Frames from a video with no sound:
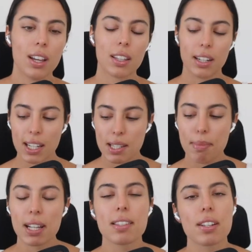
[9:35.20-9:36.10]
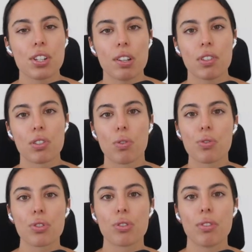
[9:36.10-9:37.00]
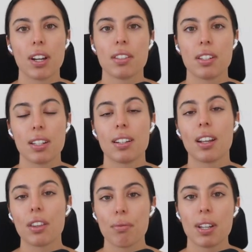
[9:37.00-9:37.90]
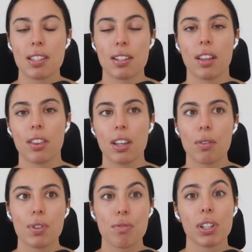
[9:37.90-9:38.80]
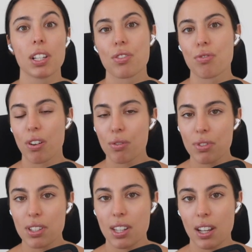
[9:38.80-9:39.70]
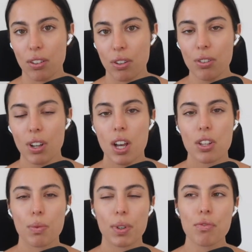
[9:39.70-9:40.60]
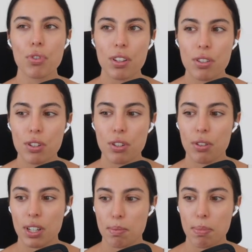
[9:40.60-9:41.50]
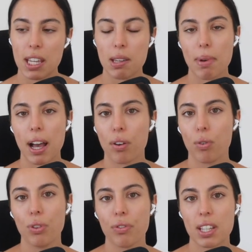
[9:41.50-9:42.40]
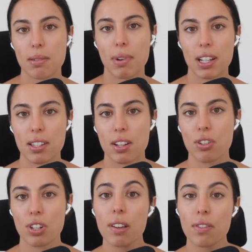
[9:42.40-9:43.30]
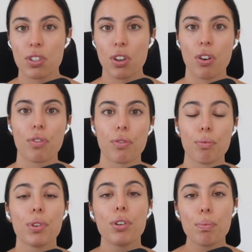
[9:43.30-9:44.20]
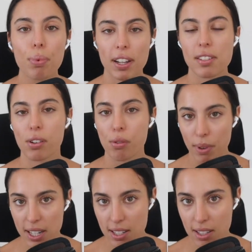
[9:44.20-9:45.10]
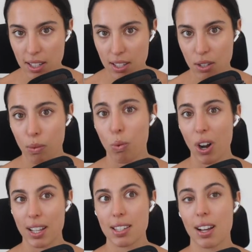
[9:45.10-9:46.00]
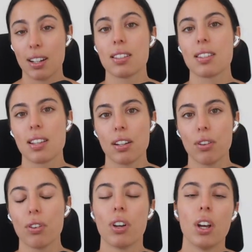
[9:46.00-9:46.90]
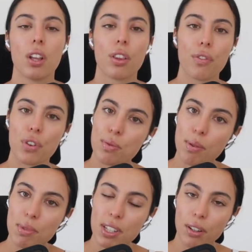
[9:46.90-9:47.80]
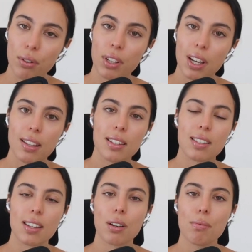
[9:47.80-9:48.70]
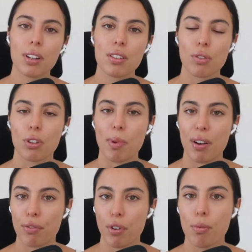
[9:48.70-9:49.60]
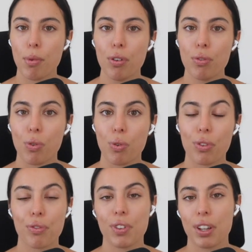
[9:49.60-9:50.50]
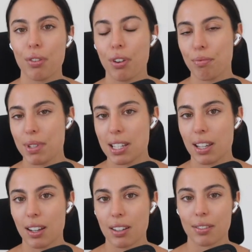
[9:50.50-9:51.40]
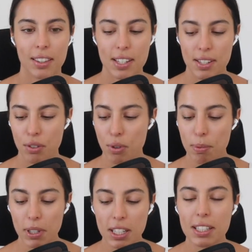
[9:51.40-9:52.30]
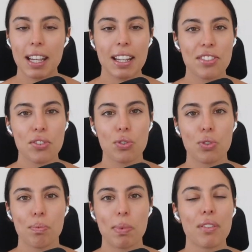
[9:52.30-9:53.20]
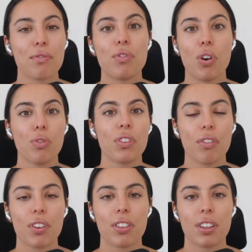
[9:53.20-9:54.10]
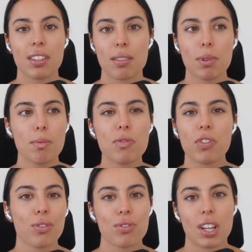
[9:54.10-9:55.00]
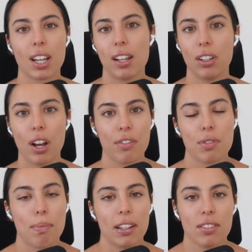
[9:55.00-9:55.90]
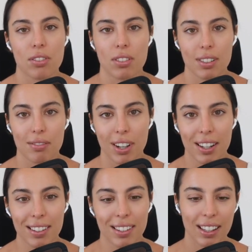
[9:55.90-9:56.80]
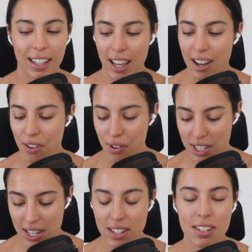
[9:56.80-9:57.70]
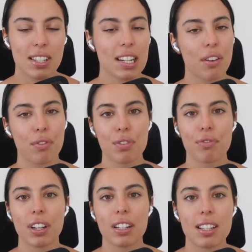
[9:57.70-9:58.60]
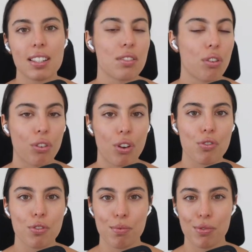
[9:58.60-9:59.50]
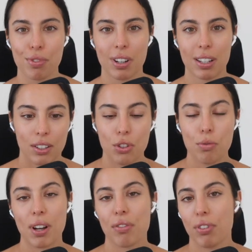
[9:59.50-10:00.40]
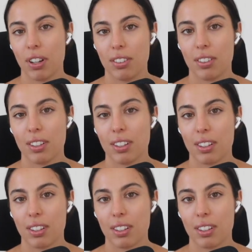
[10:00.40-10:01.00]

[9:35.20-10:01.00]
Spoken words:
The next mindset shift is also grounded in another reason I think we really struggle to say no. So what I've tried to do is piggyback all of these mindset shifts off real practical reasons as to why it's hard to say no. The first one was guilt. The second one is all about FOMO, or the fear of missing out. This crippling need to be involved in everything sometimes feels like our life depends on it, right? Like our attendance at every event is non-negotiable. You, my friend,